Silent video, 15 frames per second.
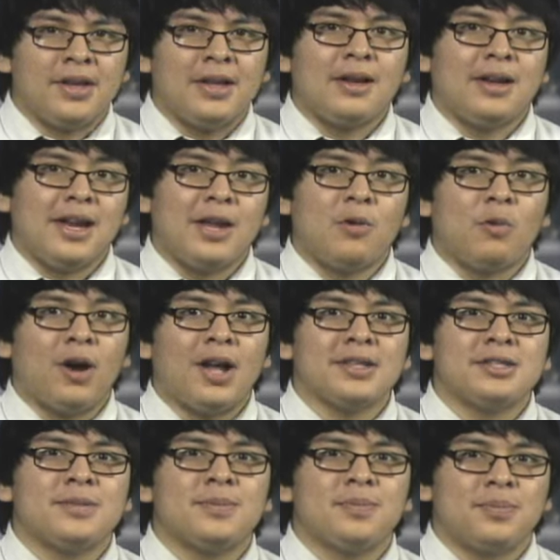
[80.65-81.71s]
Nate
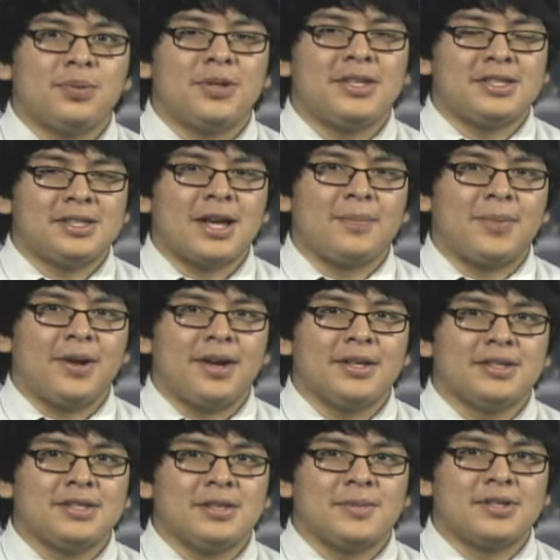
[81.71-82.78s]
Watts, please stop by
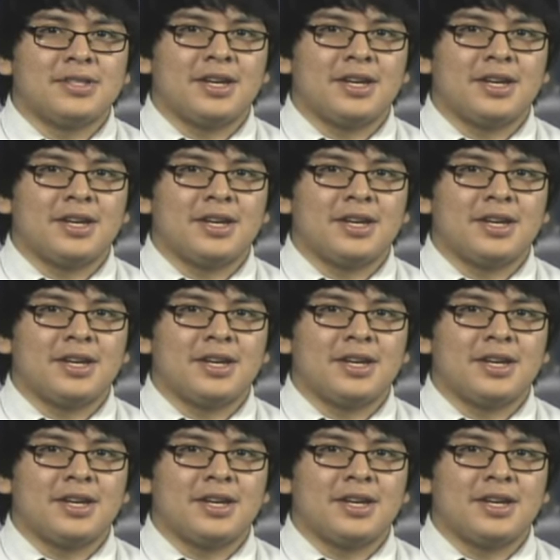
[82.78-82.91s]
and see Ms.